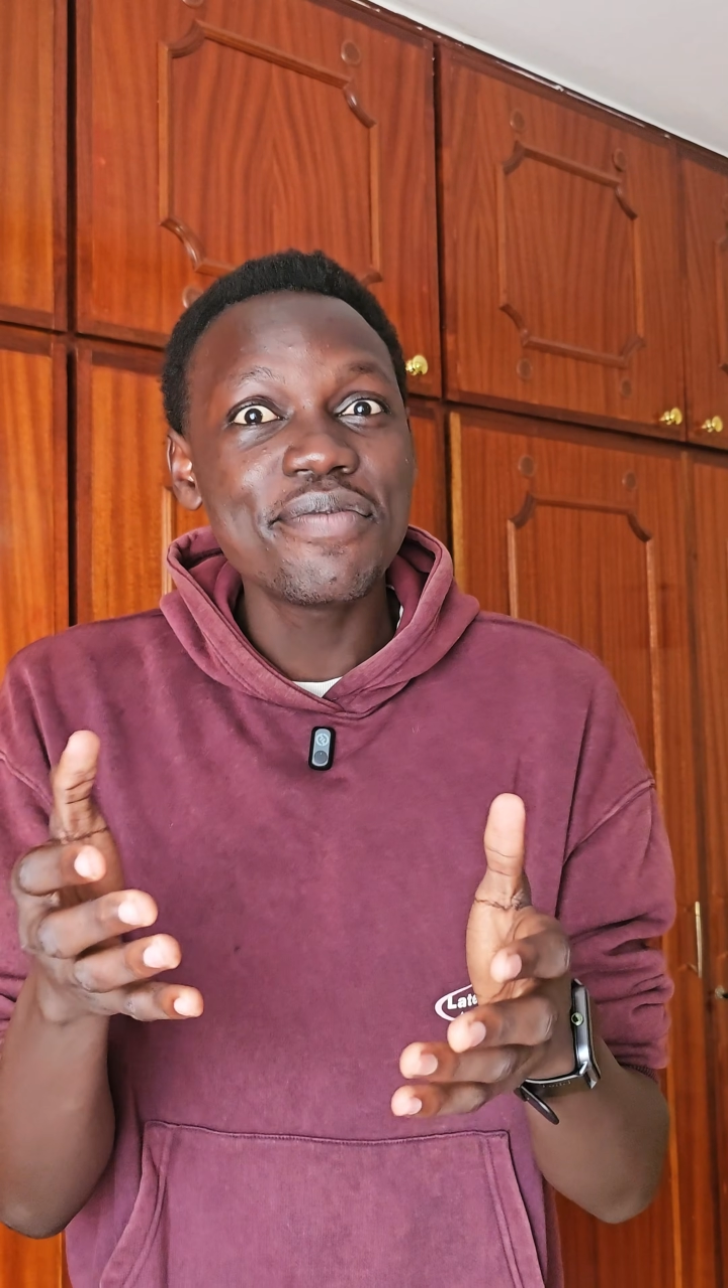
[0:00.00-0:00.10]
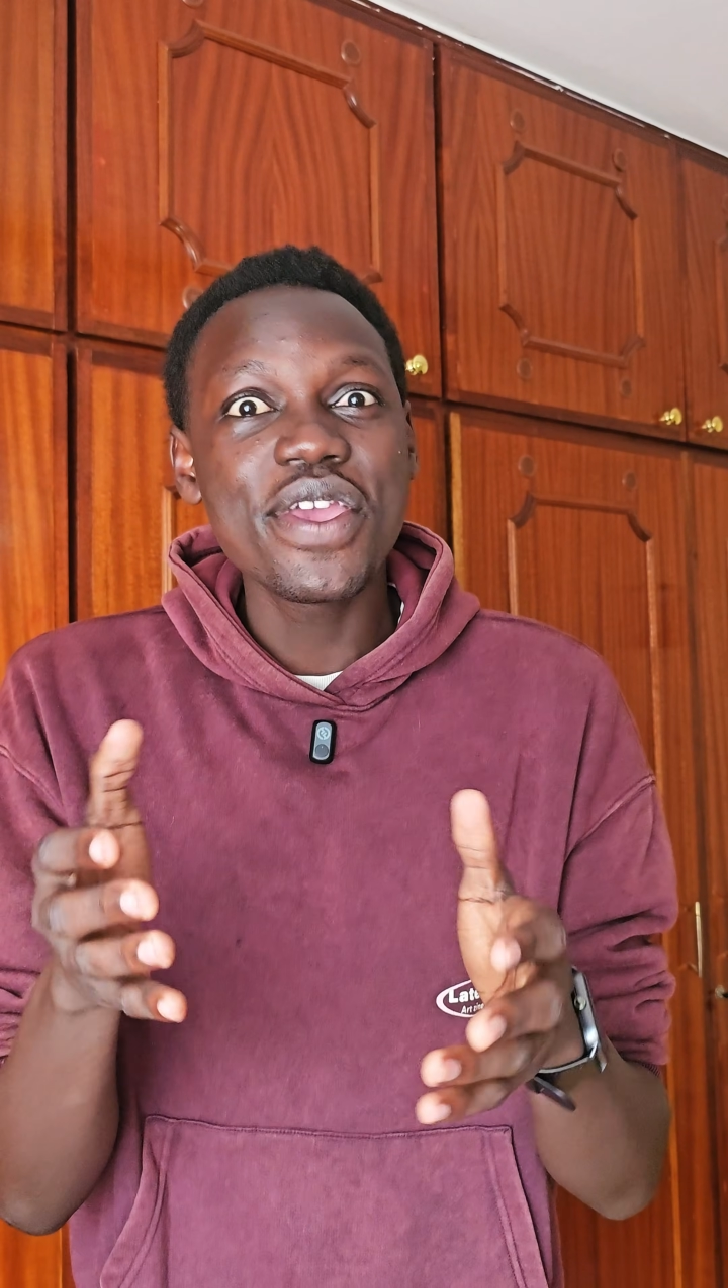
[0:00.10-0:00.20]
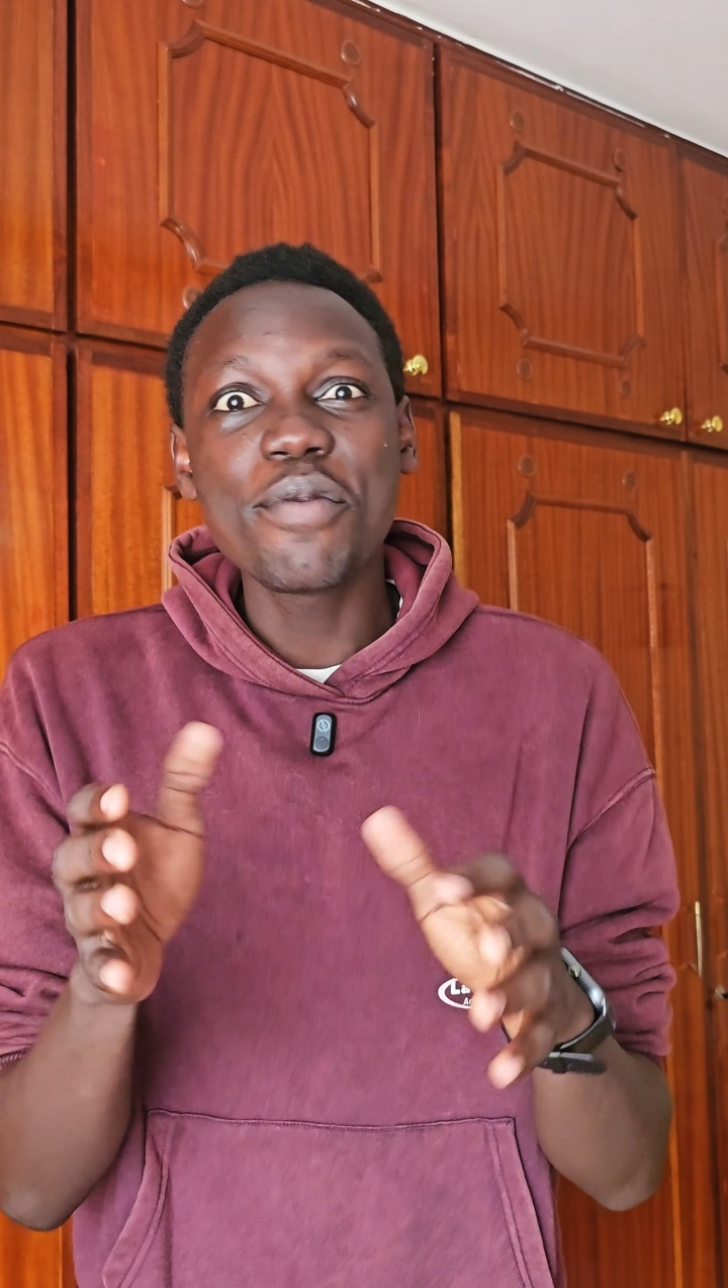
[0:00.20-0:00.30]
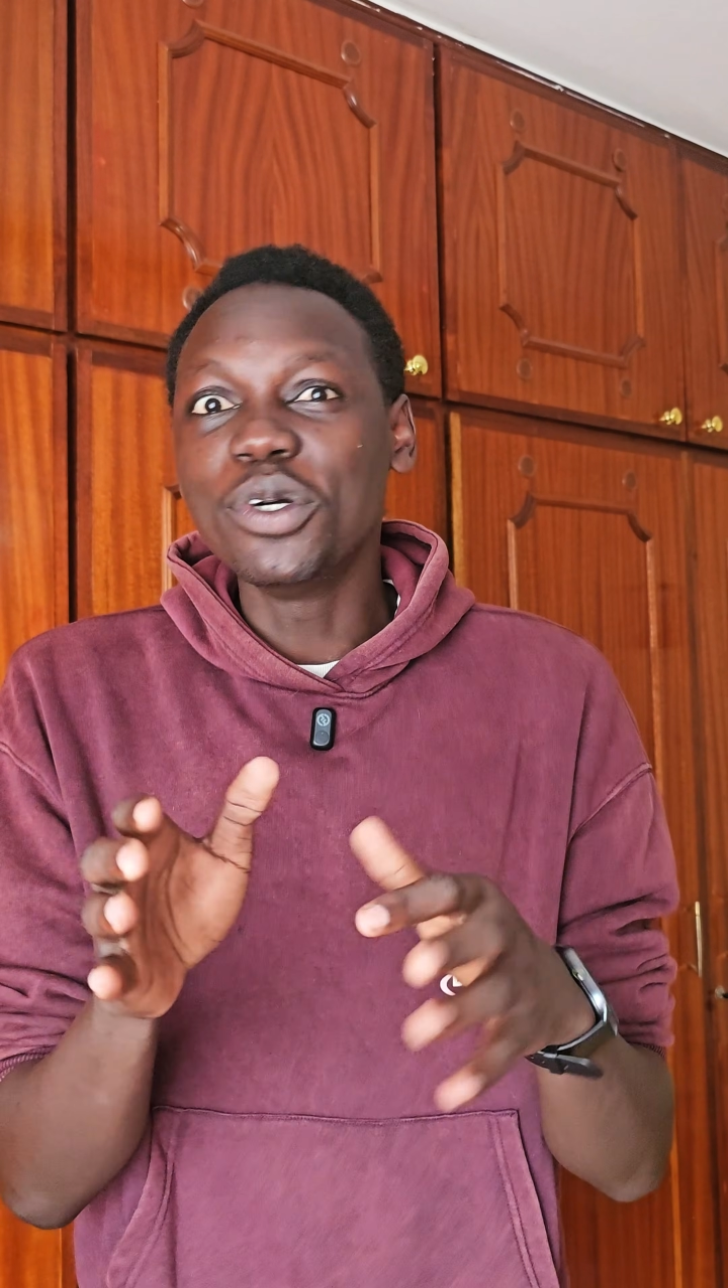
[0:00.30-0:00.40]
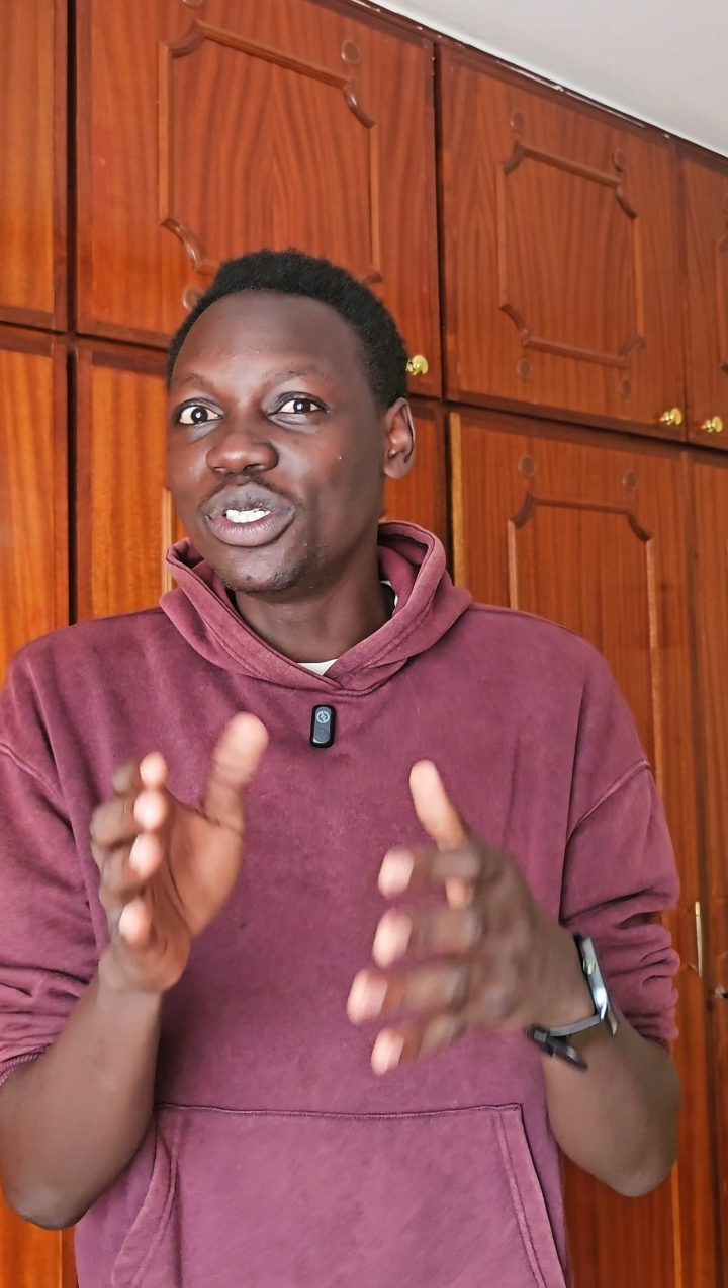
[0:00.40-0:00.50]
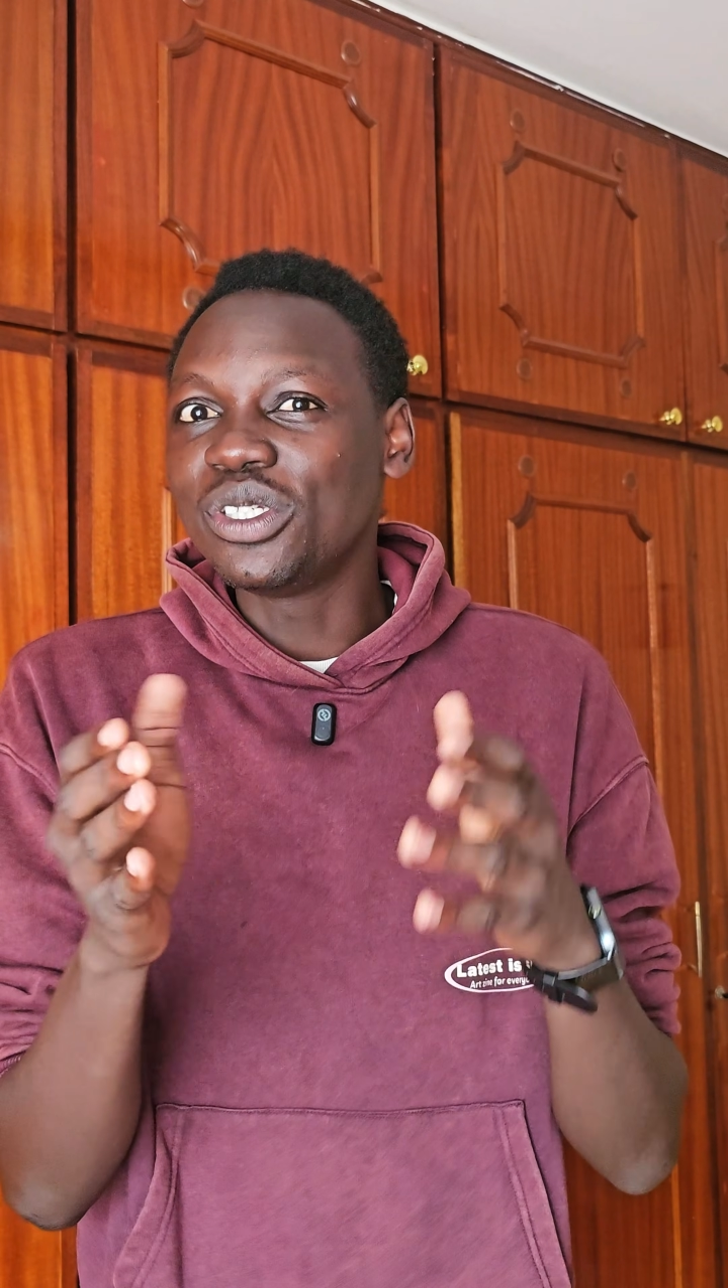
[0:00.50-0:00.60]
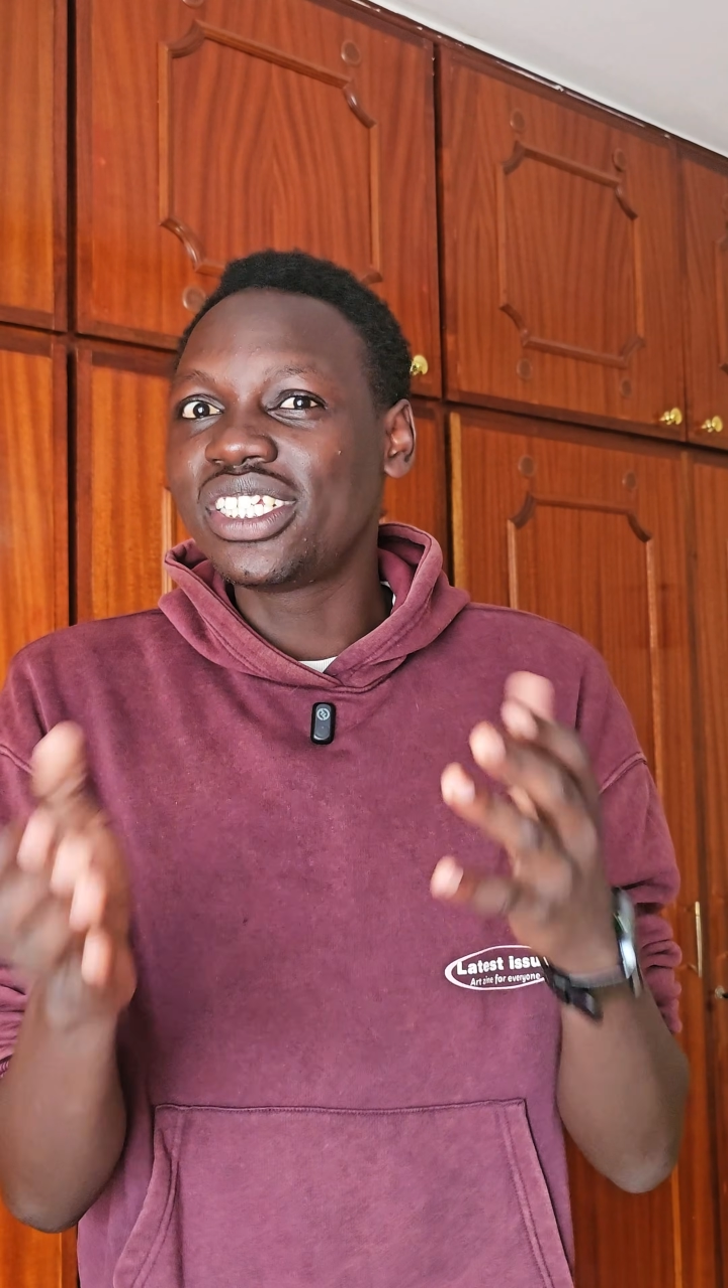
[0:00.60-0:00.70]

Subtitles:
be able to